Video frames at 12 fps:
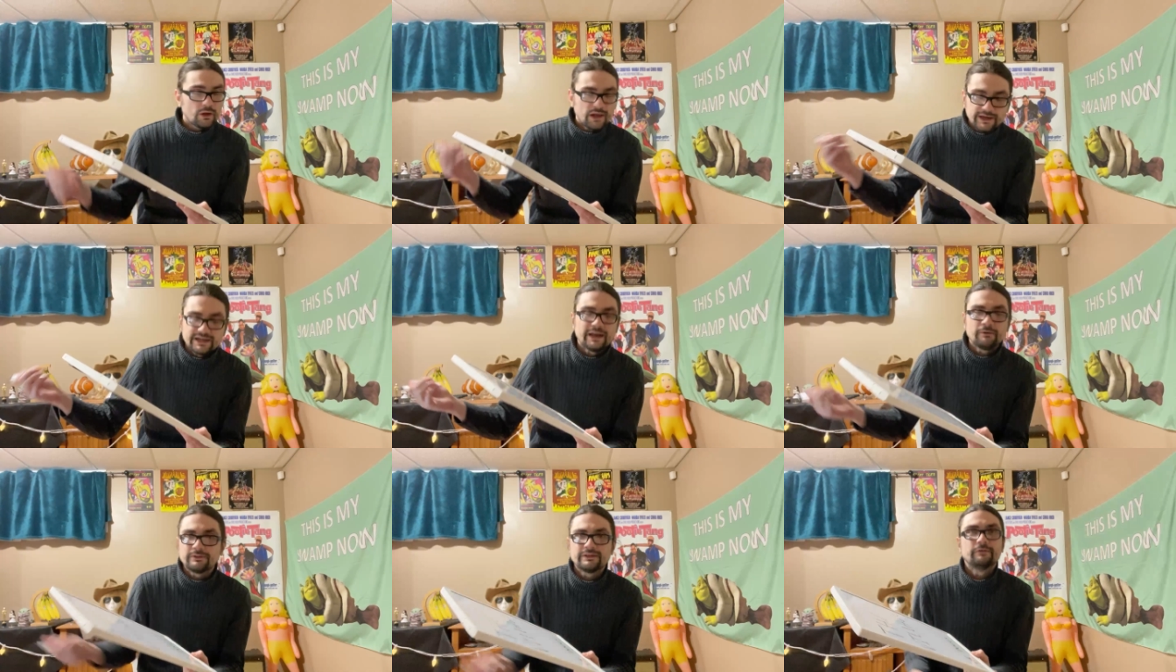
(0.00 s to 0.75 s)

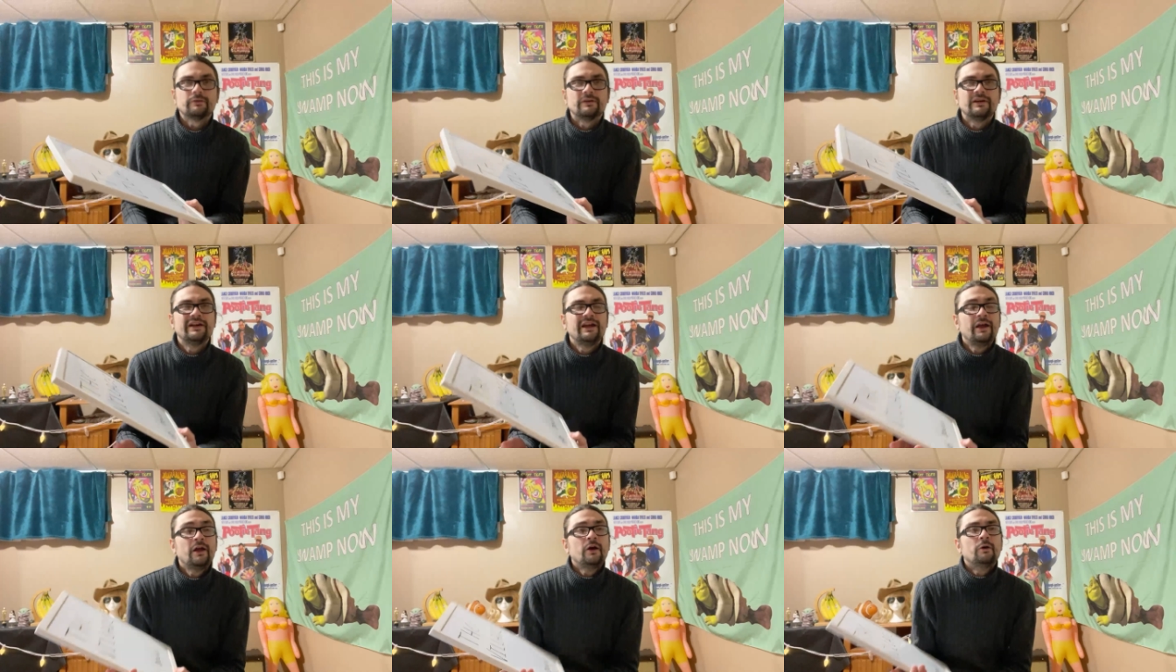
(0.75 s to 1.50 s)
again,
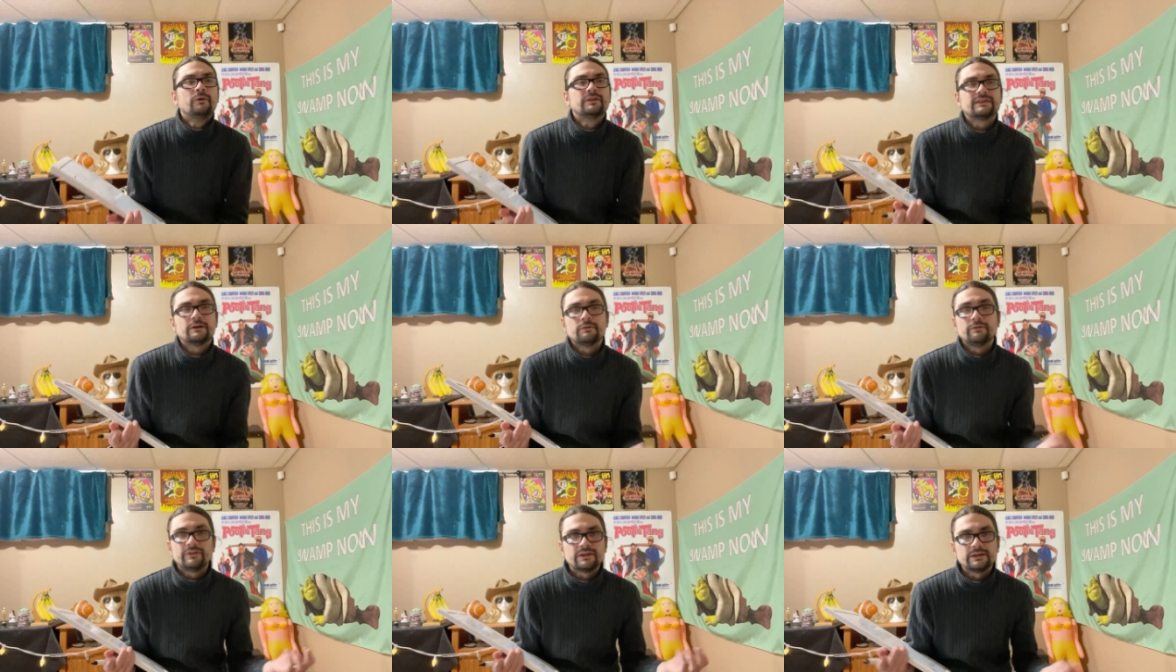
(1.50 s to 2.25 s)
without
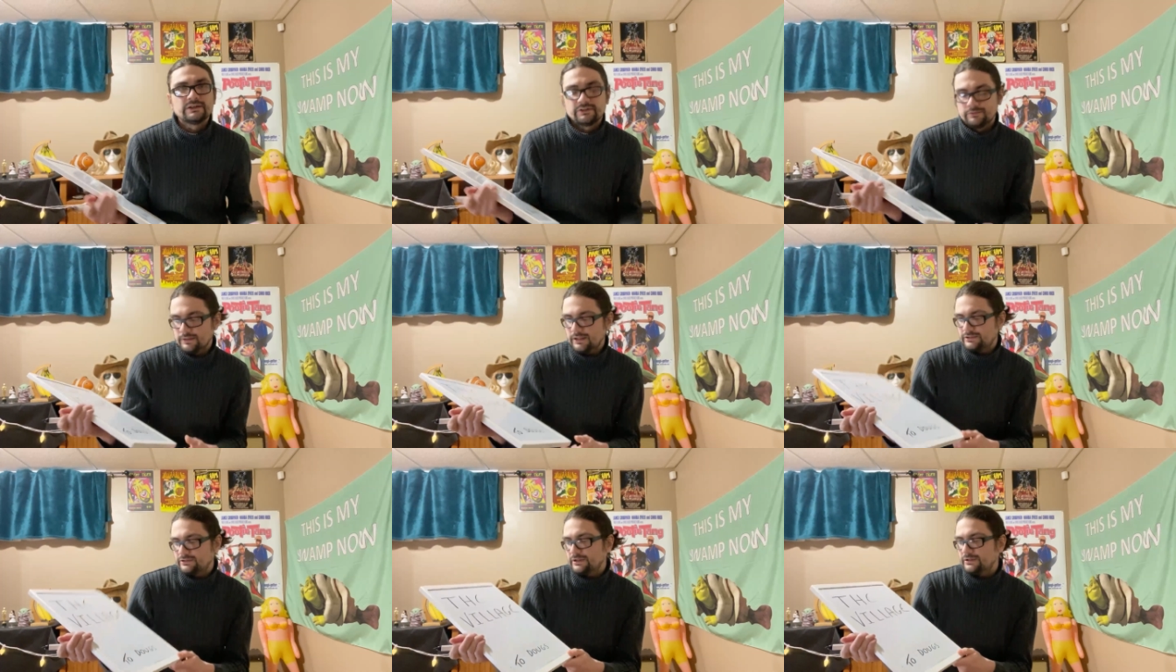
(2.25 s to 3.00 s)
revealing too
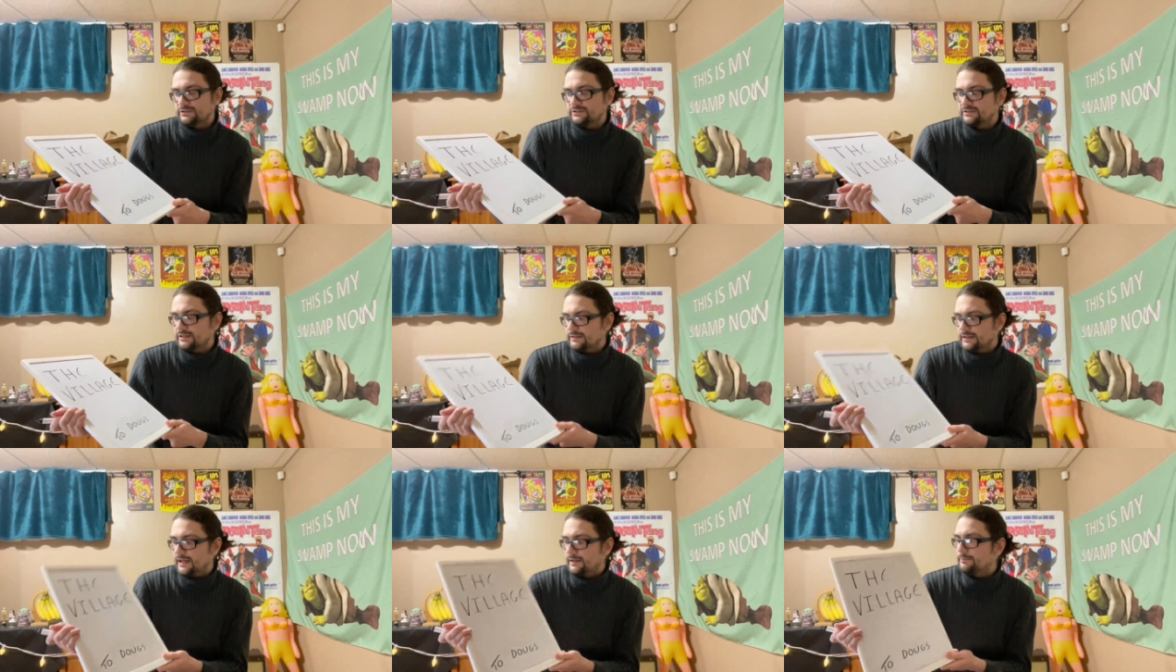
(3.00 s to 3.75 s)
much, I'll just say
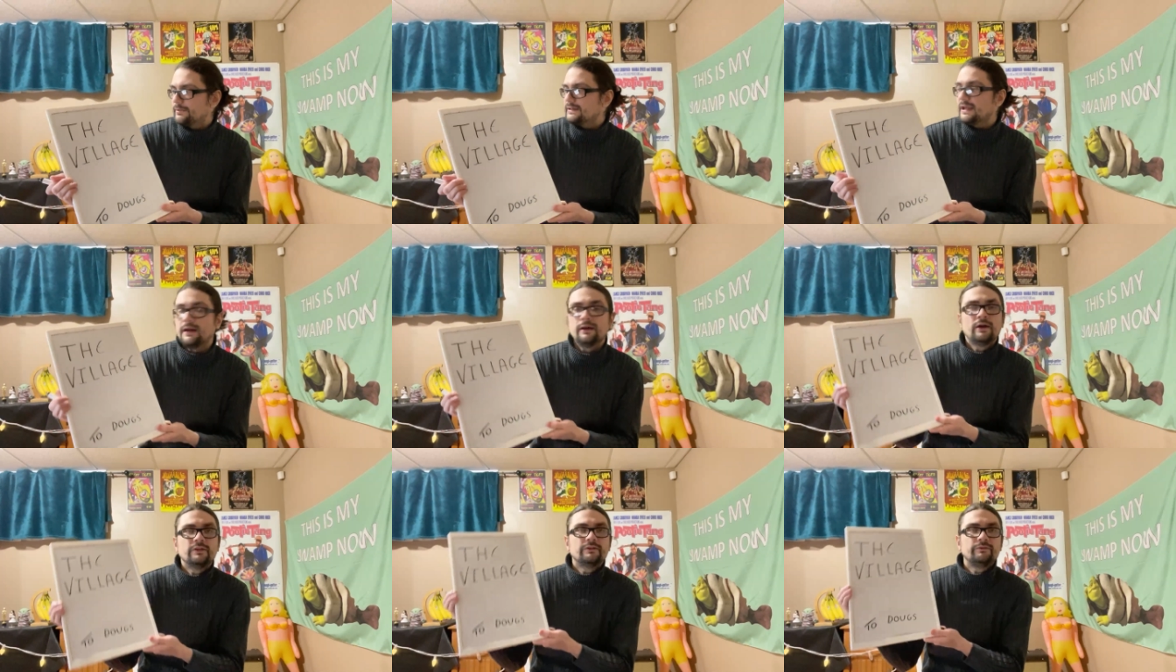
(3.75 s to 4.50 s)
that. But yeah,
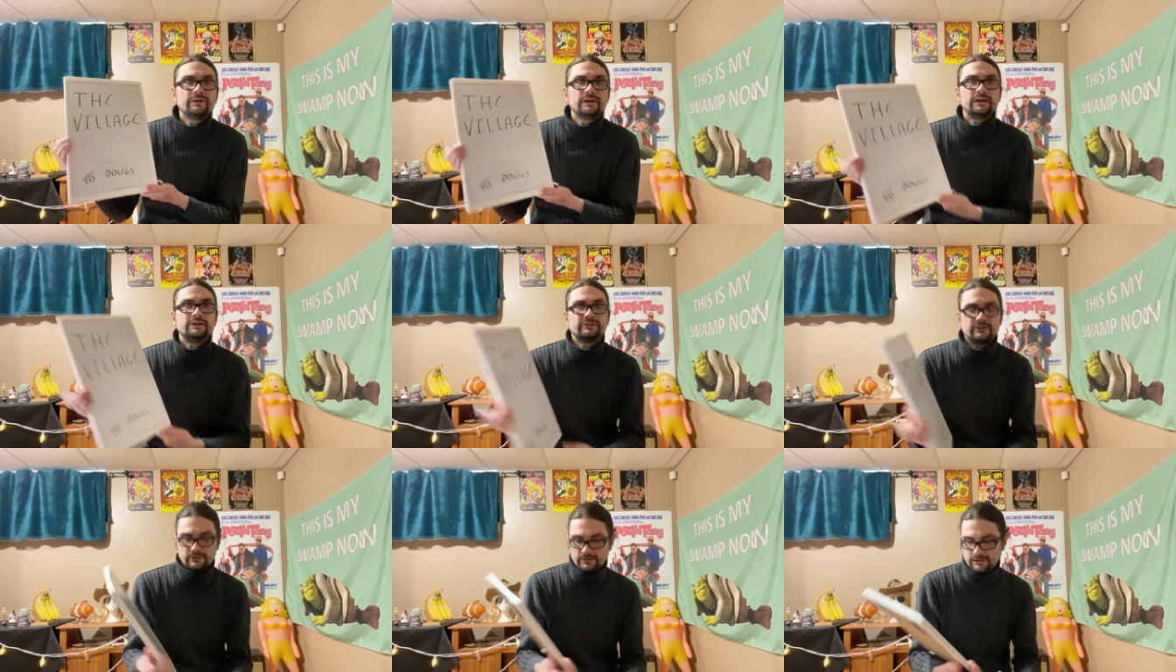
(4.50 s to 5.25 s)
The
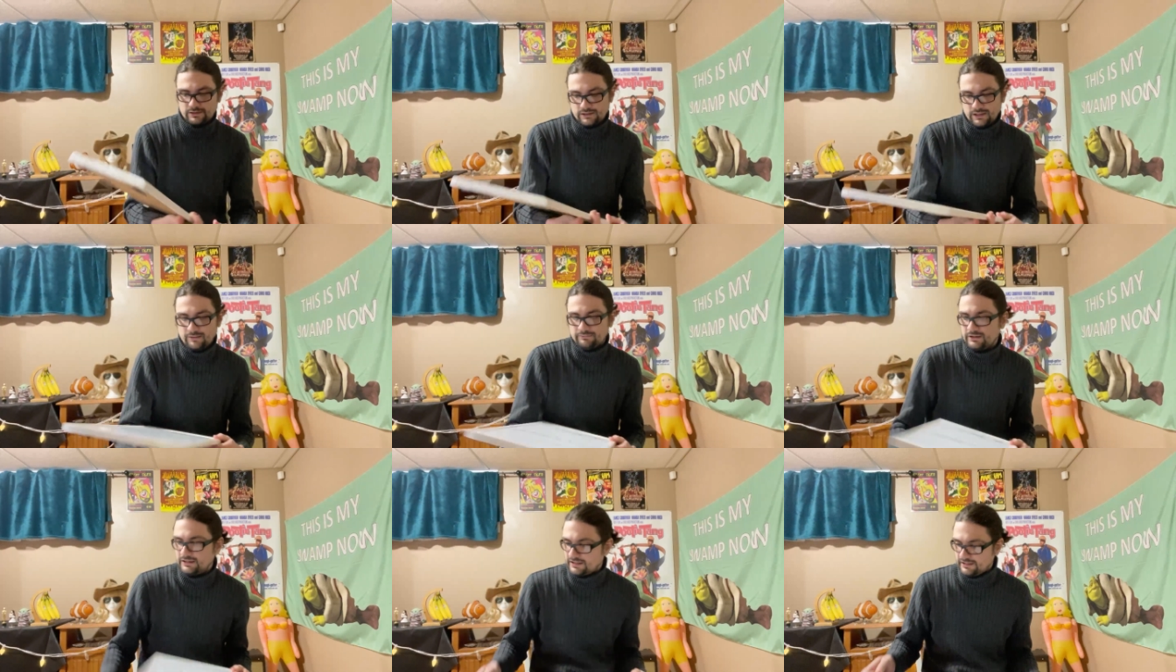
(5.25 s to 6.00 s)
Village, I'm
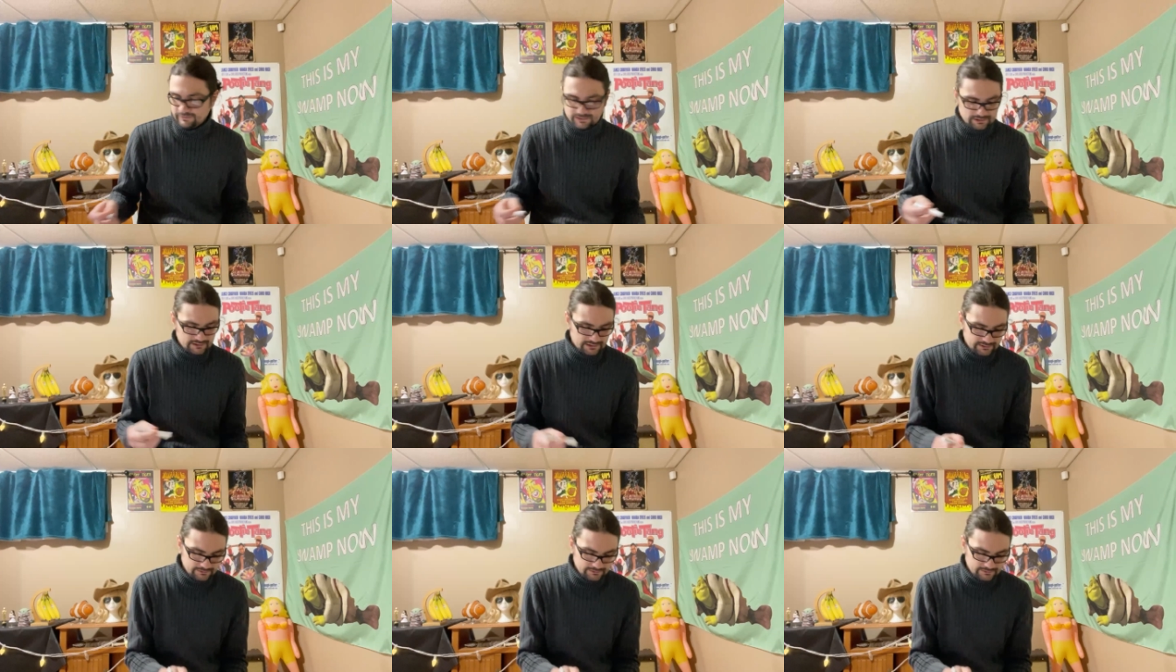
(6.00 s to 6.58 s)
going to give it,